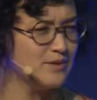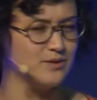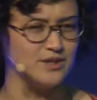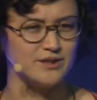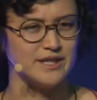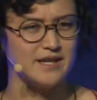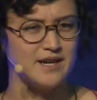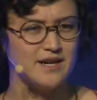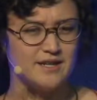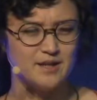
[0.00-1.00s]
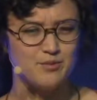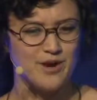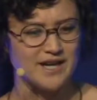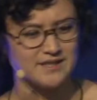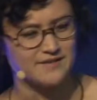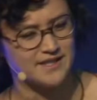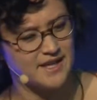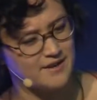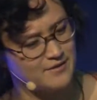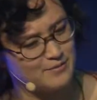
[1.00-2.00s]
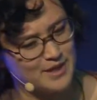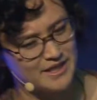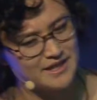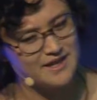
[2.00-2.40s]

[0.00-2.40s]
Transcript: who were doing good proactive stuff. But